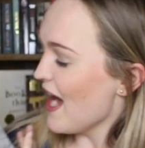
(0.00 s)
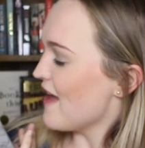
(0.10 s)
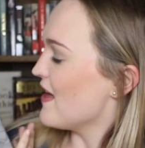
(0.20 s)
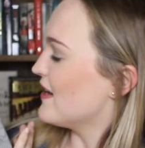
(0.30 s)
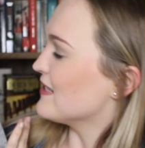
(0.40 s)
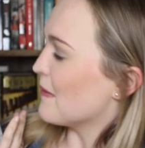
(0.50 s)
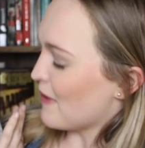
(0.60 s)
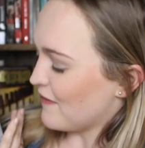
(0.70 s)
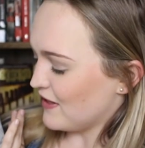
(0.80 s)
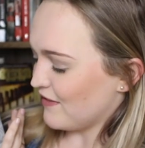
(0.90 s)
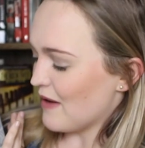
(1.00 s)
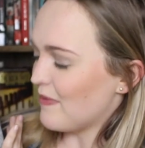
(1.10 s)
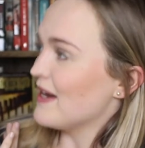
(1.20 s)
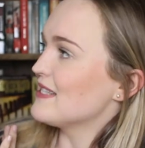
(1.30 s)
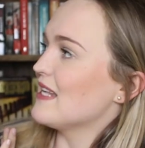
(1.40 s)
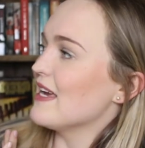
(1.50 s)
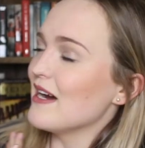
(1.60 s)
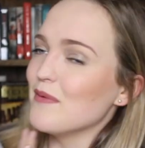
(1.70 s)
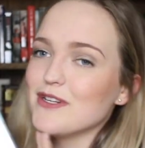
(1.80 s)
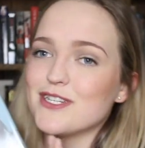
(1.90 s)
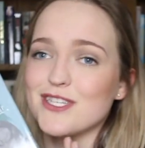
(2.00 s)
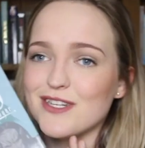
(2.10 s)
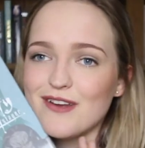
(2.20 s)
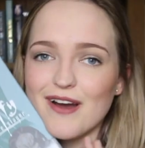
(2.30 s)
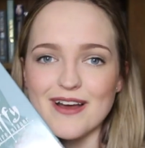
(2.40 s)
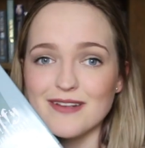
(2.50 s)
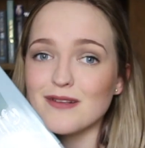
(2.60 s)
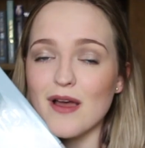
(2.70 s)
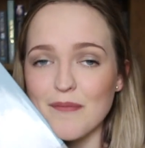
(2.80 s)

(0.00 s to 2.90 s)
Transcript: And that is Buffy the Vampire Slayer, which you guys